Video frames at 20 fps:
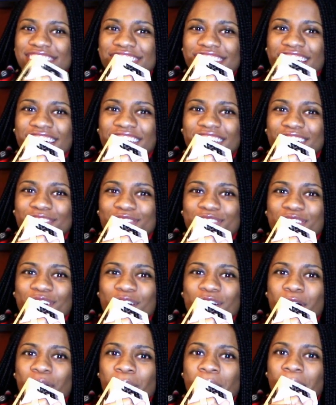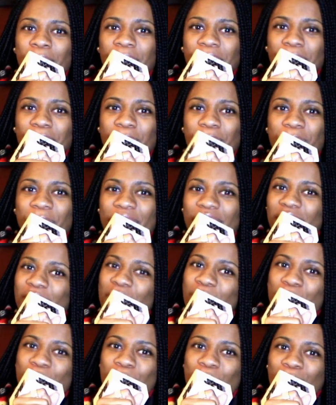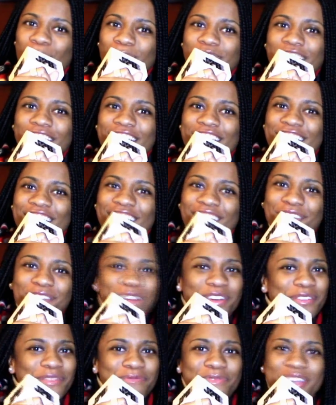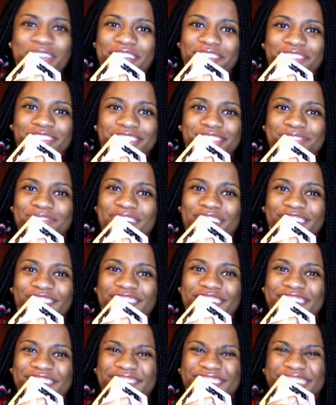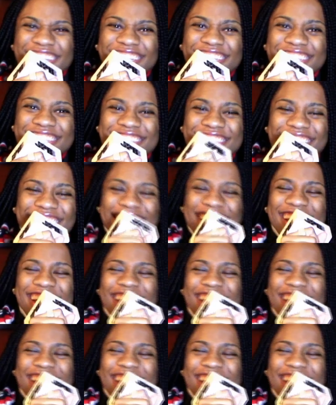Shout out to all my people back home, God, parents, my grandmothers,